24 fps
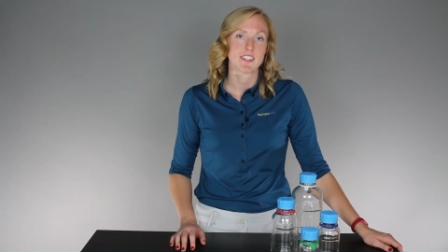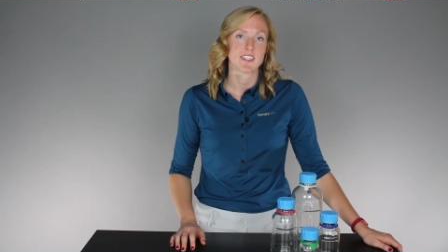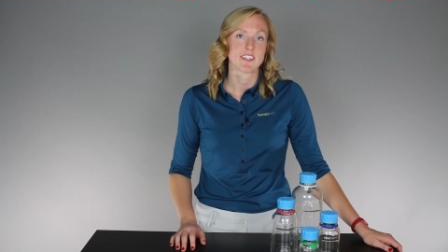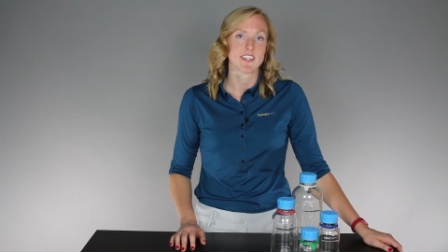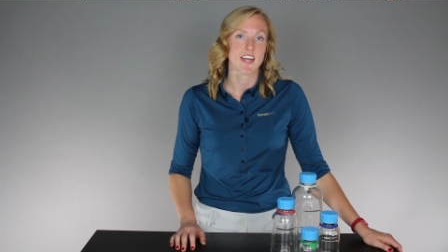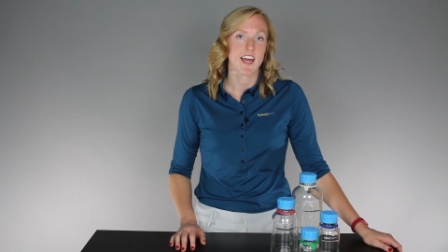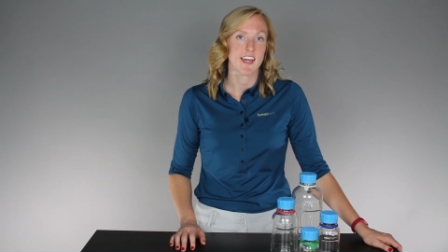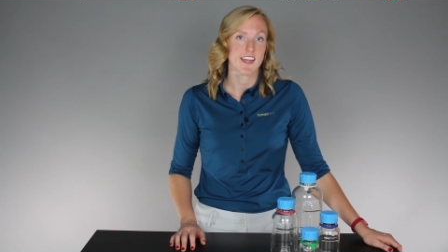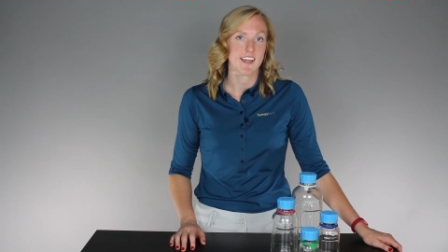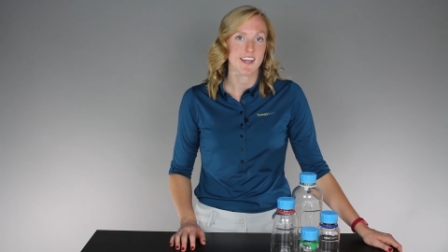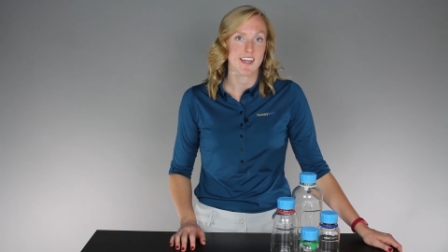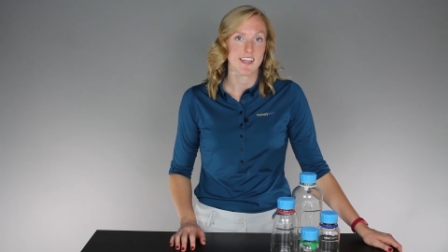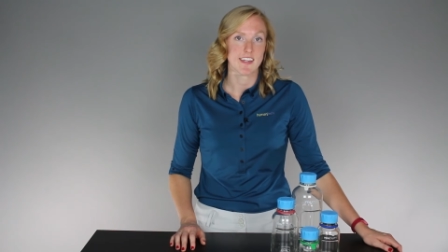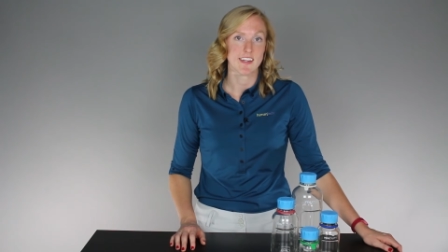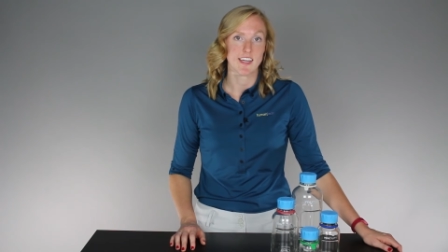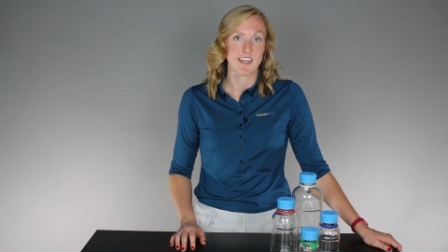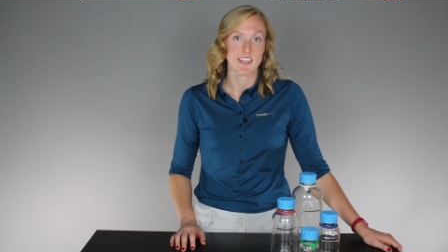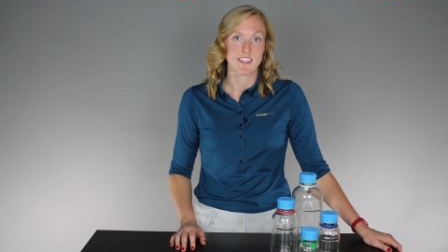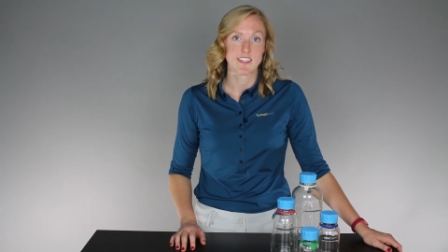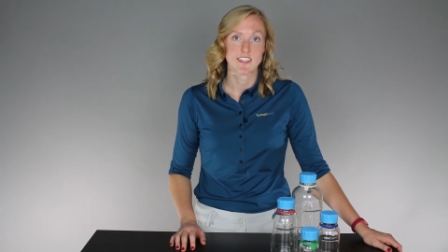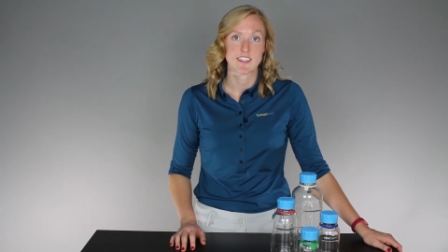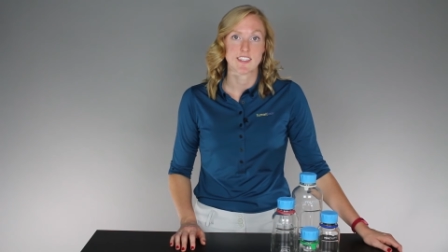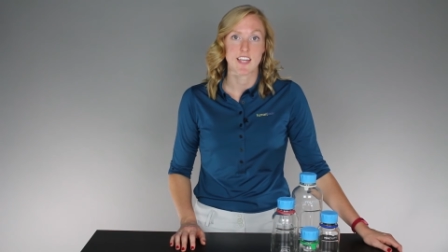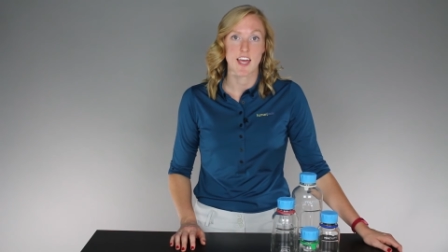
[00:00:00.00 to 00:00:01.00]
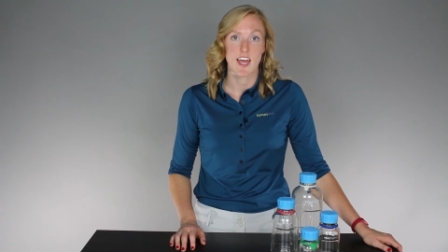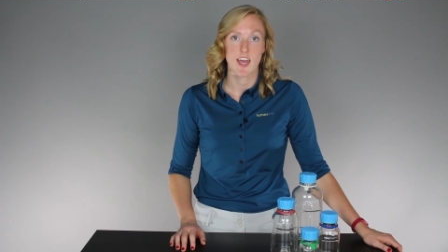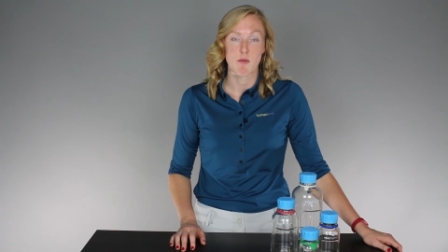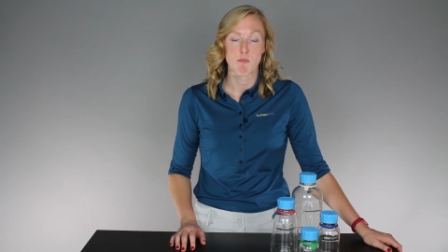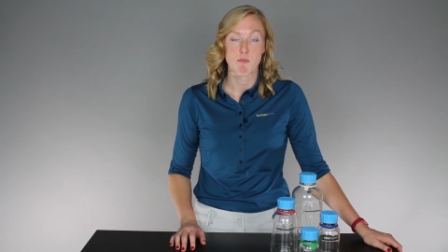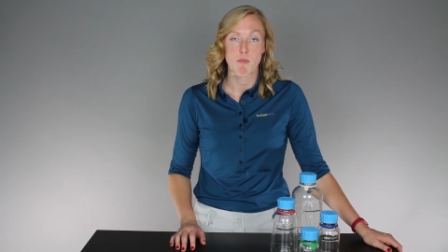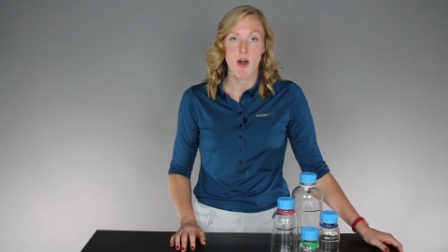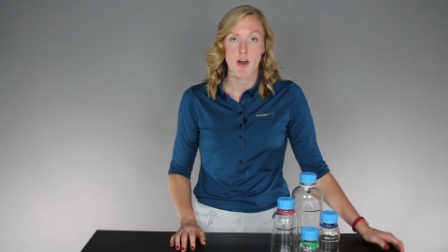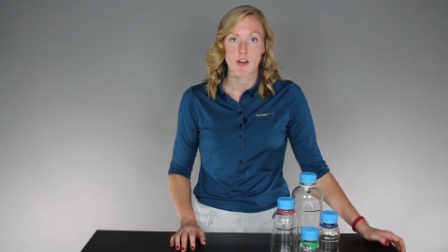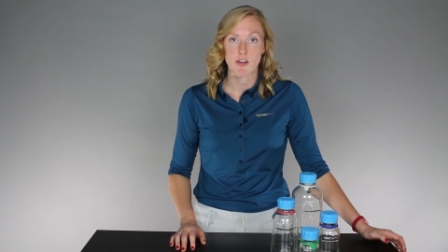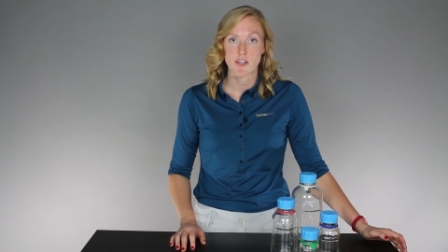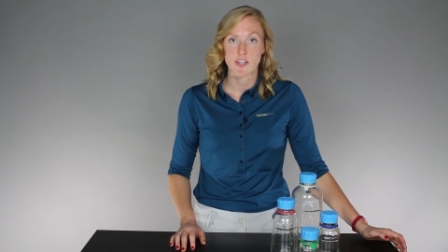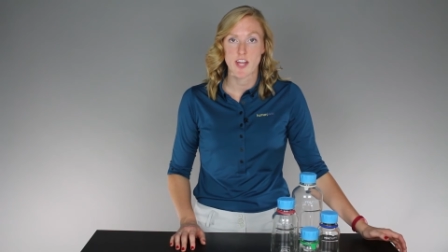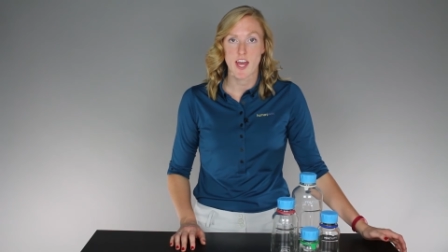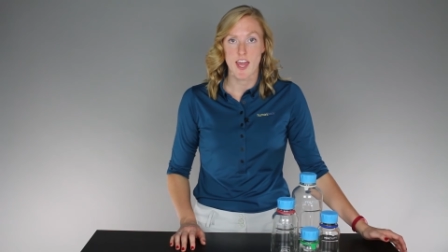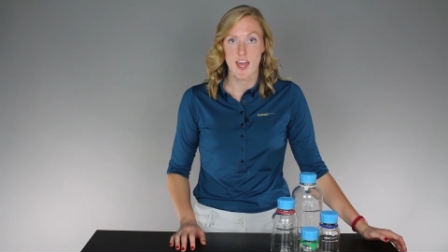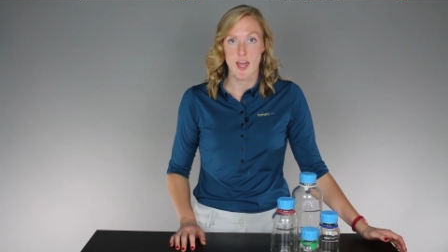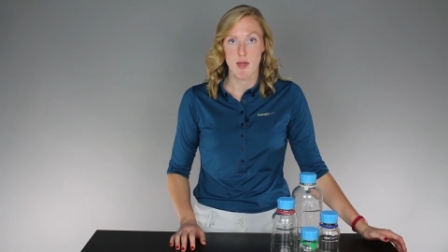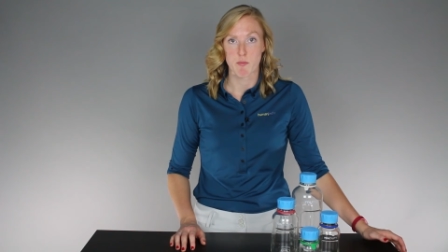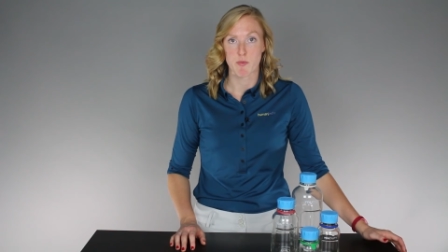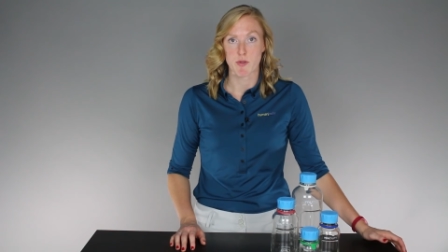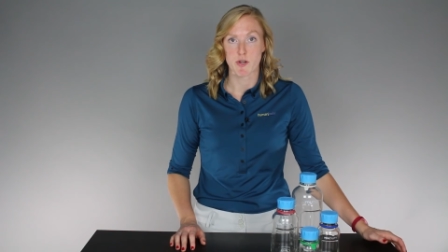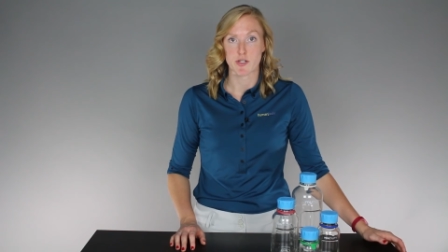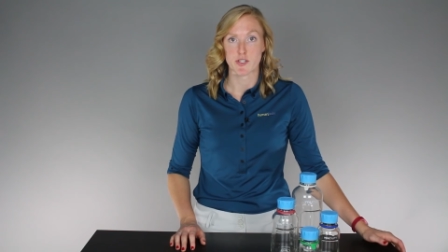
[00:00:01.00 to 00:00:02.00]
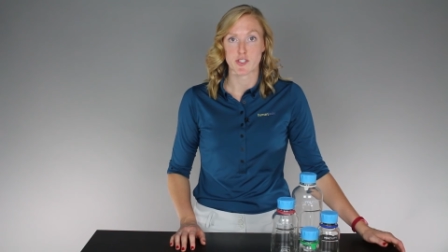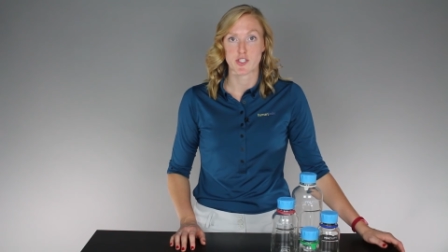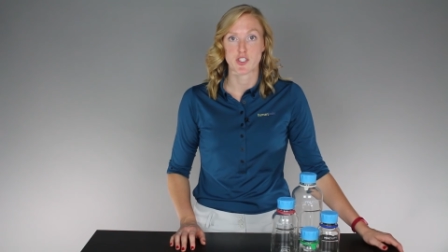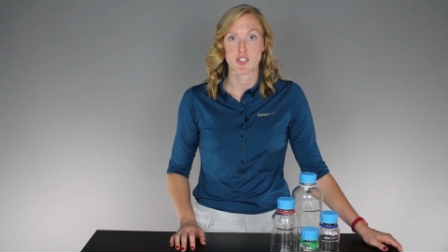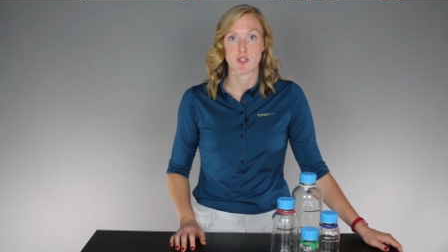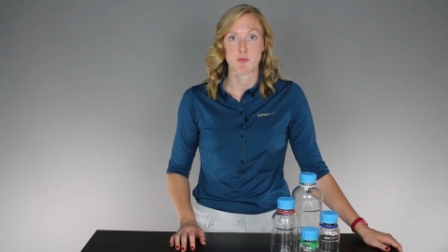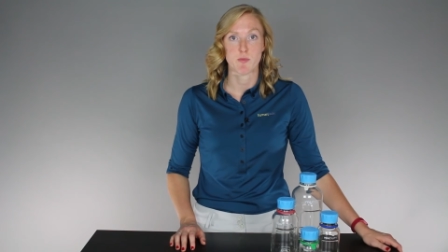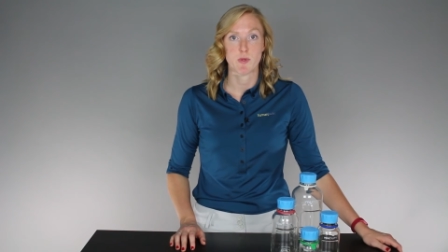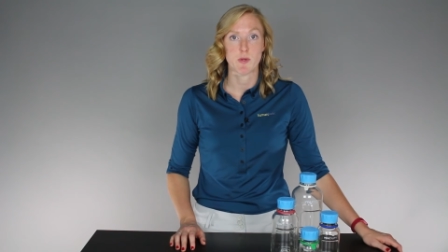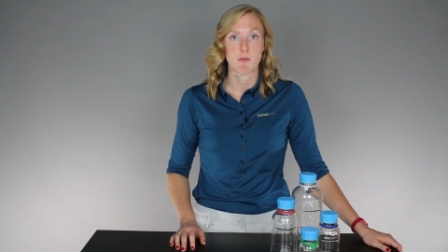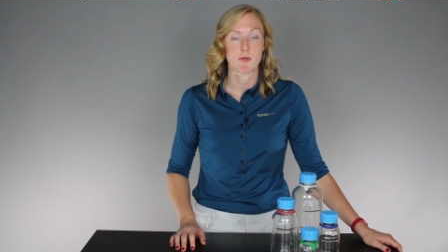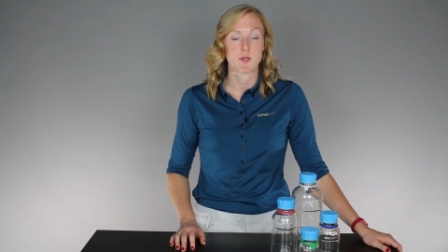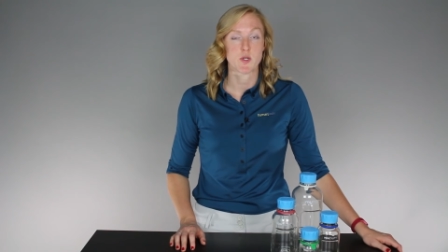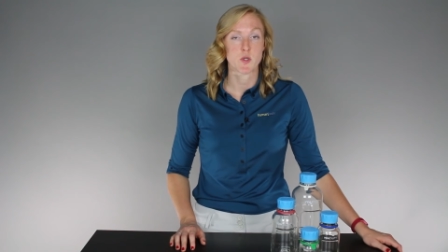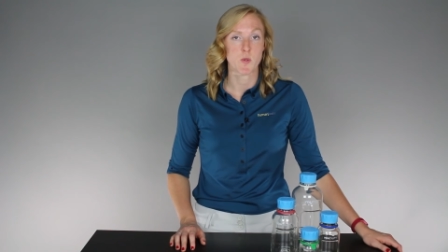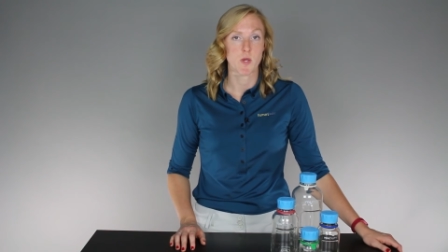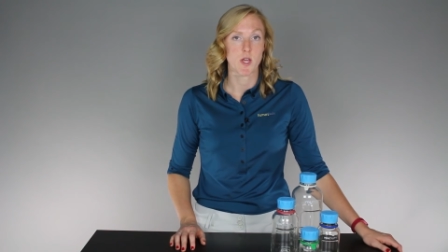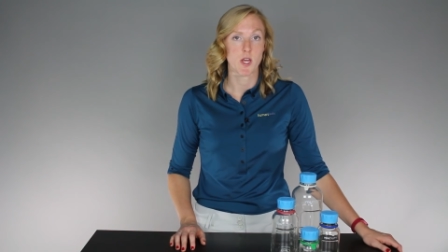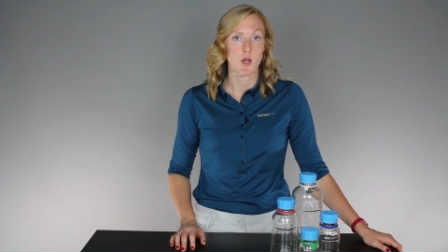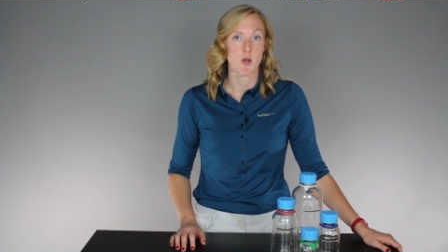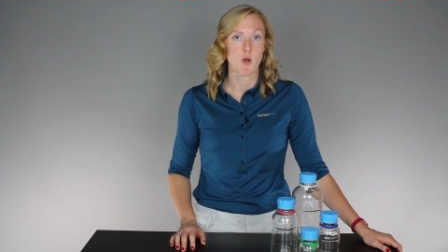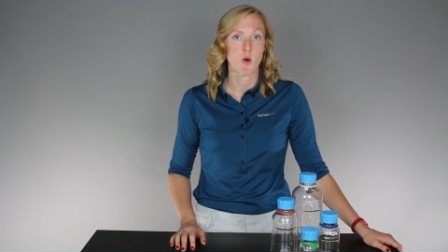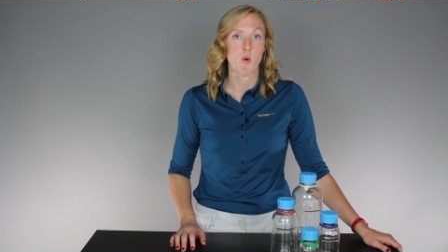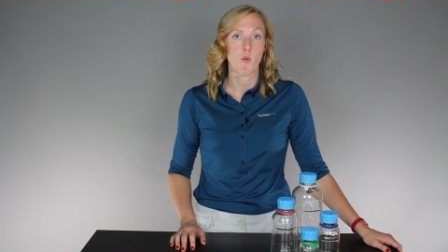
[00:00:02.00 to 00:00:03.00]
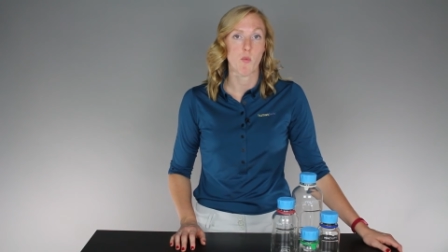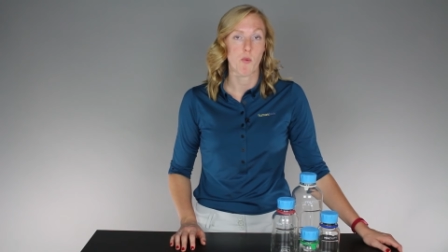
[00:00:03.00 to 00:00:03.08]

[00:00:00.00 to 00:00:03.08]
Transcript: design guidelines say bottle diameters should be between